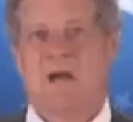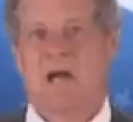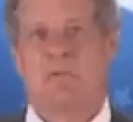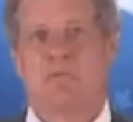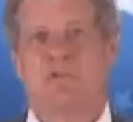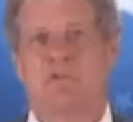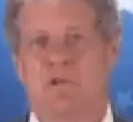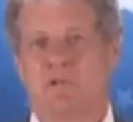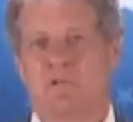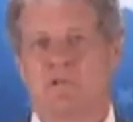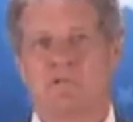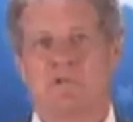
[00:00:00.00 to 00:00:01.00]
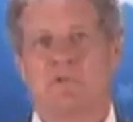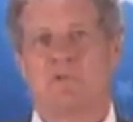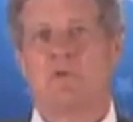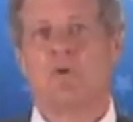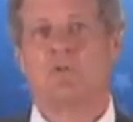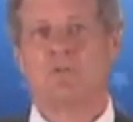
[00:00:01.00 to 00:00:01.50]
I want to work closely with
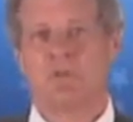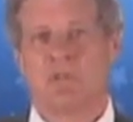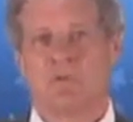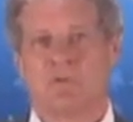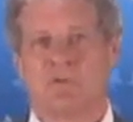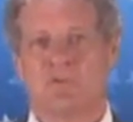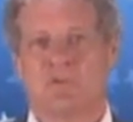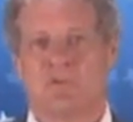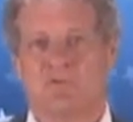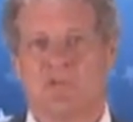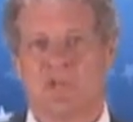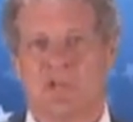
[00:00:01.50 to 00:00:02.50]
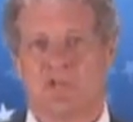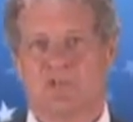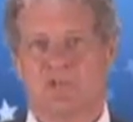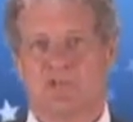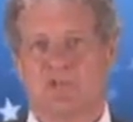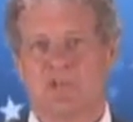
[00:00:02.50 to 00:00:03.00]
all the neighborhood
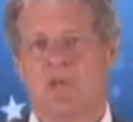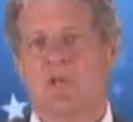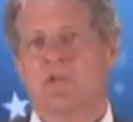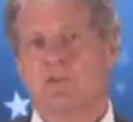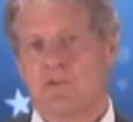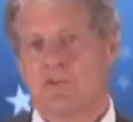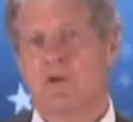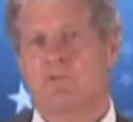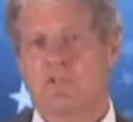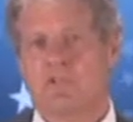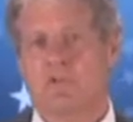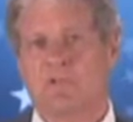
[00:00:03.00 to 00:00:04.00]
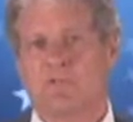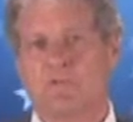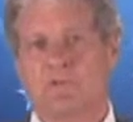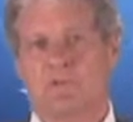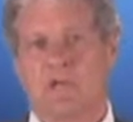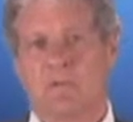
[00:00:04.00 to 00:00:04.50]
associations. You know what's best for
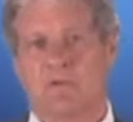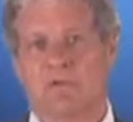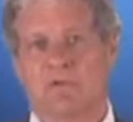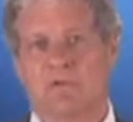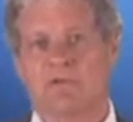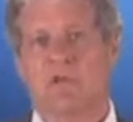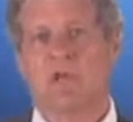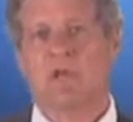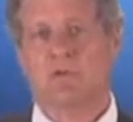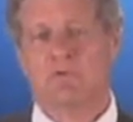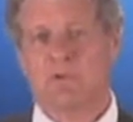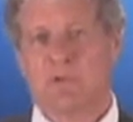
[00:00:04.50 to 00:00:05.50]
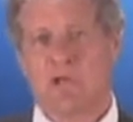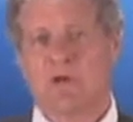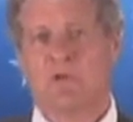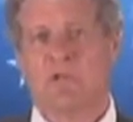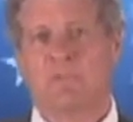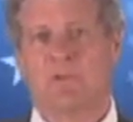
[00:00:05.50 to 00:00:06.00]
your neighborhoods, and you can
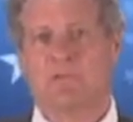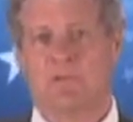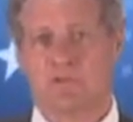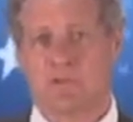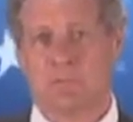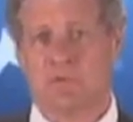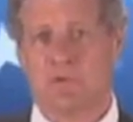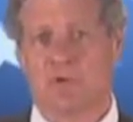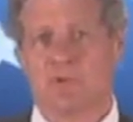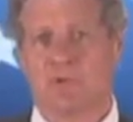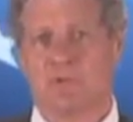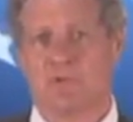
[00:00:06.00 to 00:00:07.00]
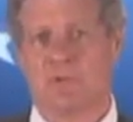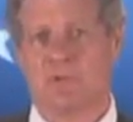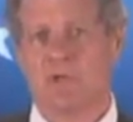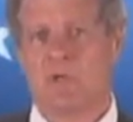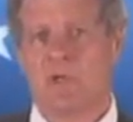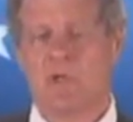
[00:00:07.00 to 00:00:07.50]
count on me to support you.
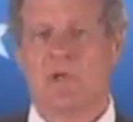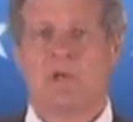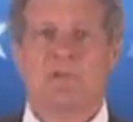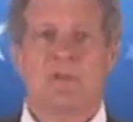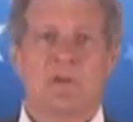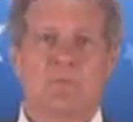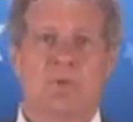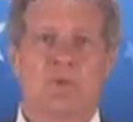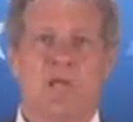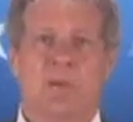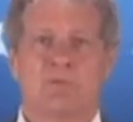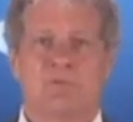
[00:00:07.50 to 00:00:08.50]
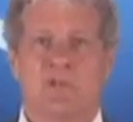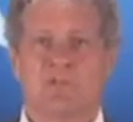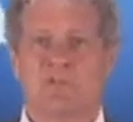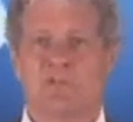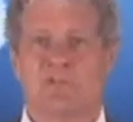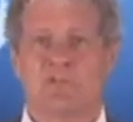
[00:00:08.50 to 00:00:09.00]
The airport
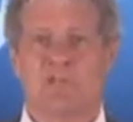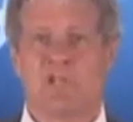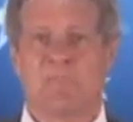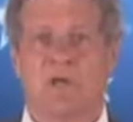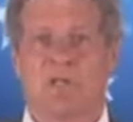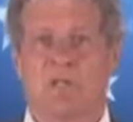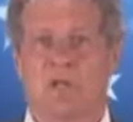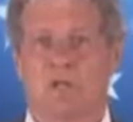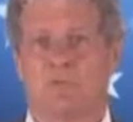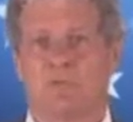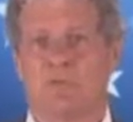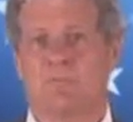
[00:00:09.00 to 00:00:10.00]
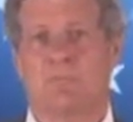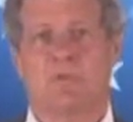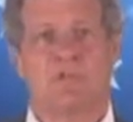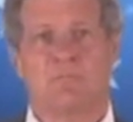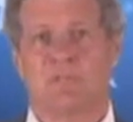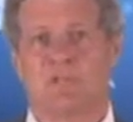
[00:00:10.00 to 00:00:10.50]
operations at Santa Monica Airport
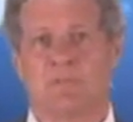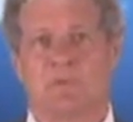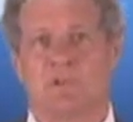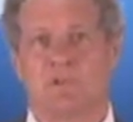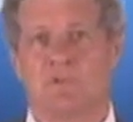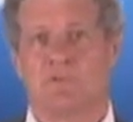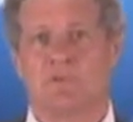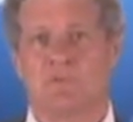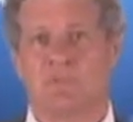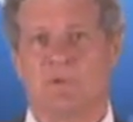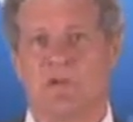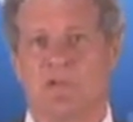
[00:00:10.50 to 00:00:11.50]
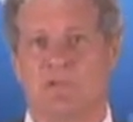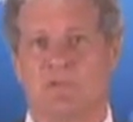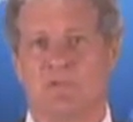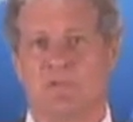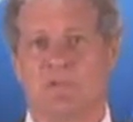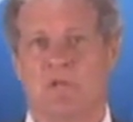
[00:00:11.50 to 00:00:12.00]
must be limited as soon as
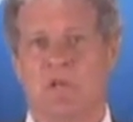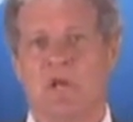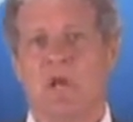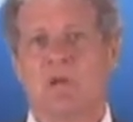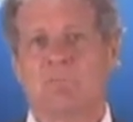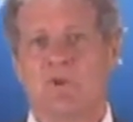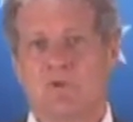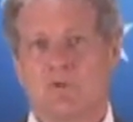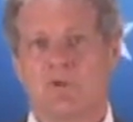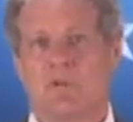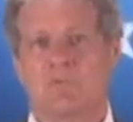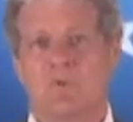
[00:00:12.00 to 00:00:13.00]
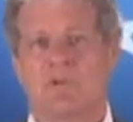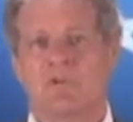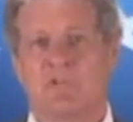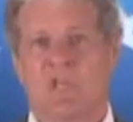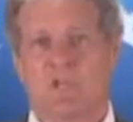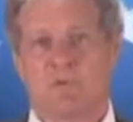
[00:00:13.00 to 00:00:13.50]
possible. Priority one
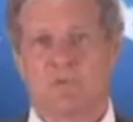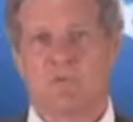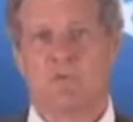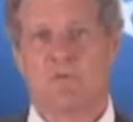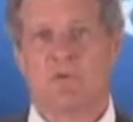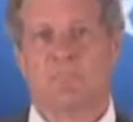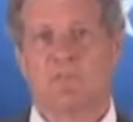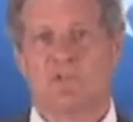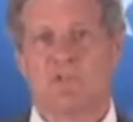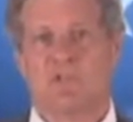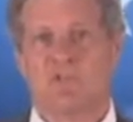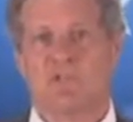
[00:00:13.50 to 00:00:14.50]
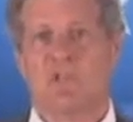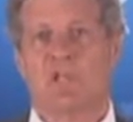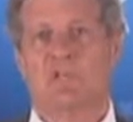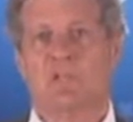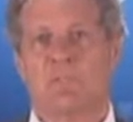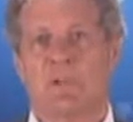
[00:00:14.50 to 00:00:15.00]
is getting rid of corporate jets
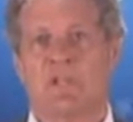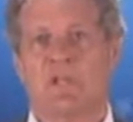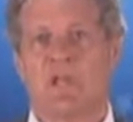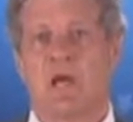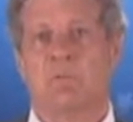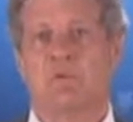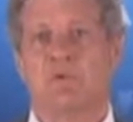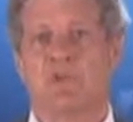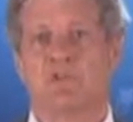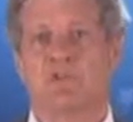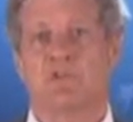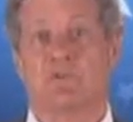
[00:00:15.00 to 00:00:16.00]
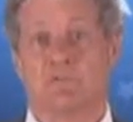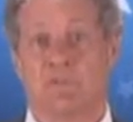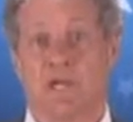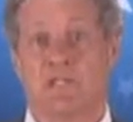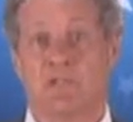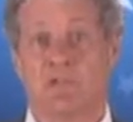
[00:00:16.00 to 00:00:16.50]
and limiting the operations of
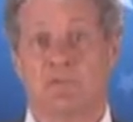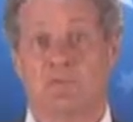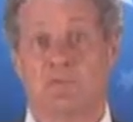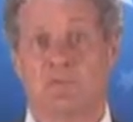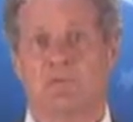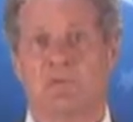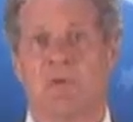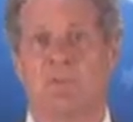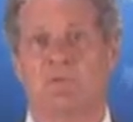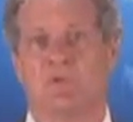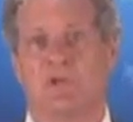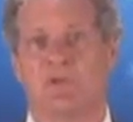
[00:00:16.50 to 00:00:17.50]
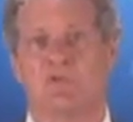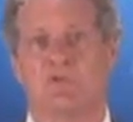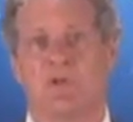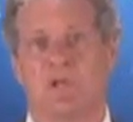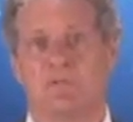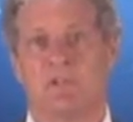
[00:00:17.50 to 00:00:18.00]
flight schools whose operations
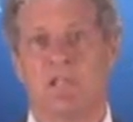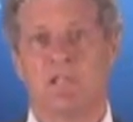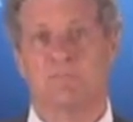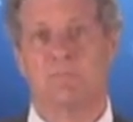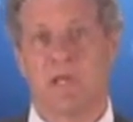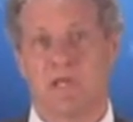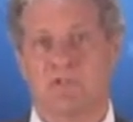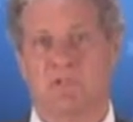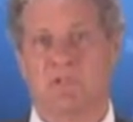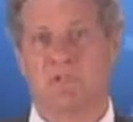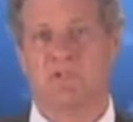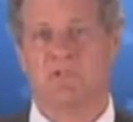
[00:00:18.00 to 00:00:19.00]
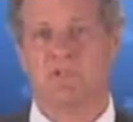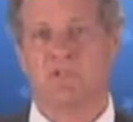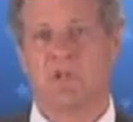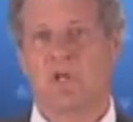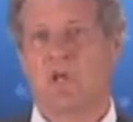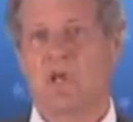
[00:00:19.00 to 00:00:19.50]
are heavily impacting us.
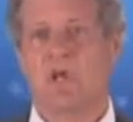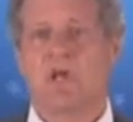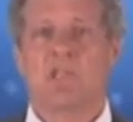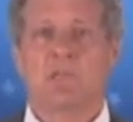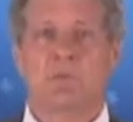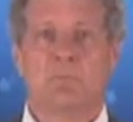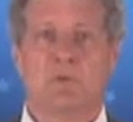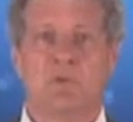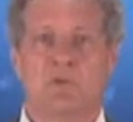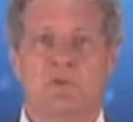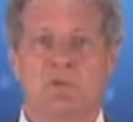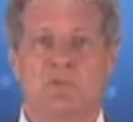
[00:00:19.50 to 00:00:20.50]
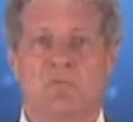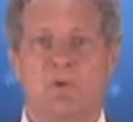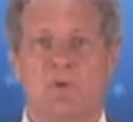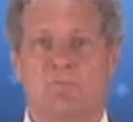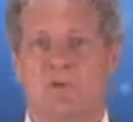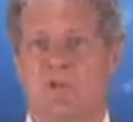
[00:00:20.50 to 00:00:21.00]
The proposed
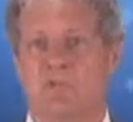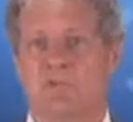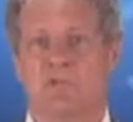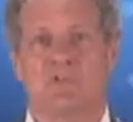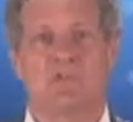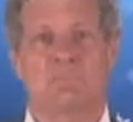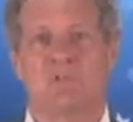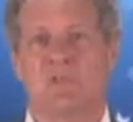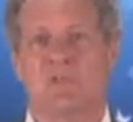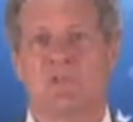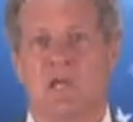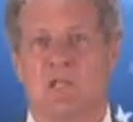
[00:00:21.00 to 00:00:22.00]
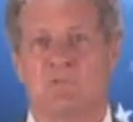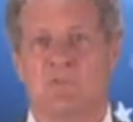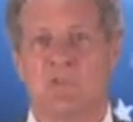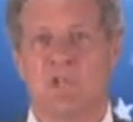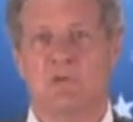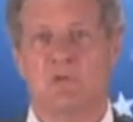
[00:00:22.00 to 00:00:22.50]
Miramar project is completely out of
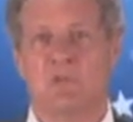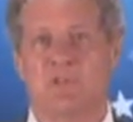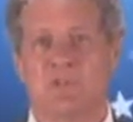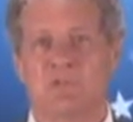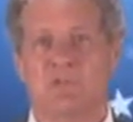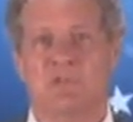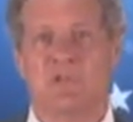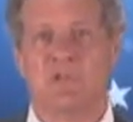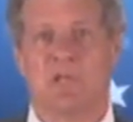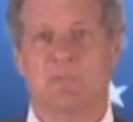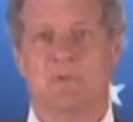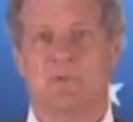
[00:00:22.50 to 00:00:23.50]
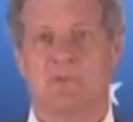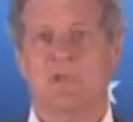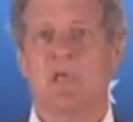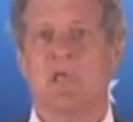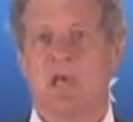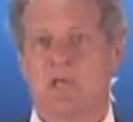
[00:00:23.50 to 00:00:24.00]
scale with the existing neighborhood
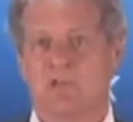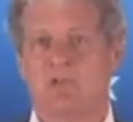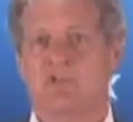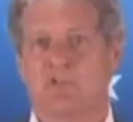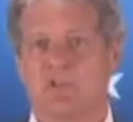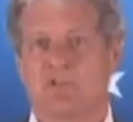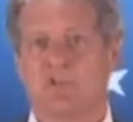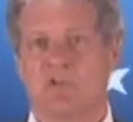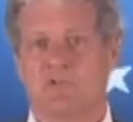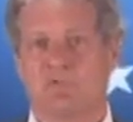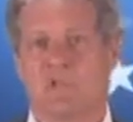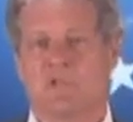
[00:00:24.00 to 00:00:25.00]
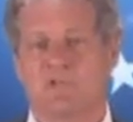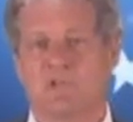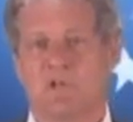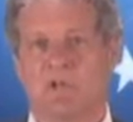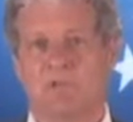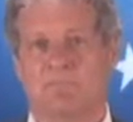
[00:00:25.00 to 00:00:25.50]
and needs a serious
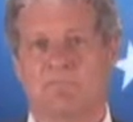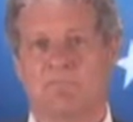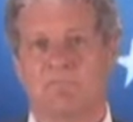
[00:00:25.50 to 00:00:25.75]
redesign.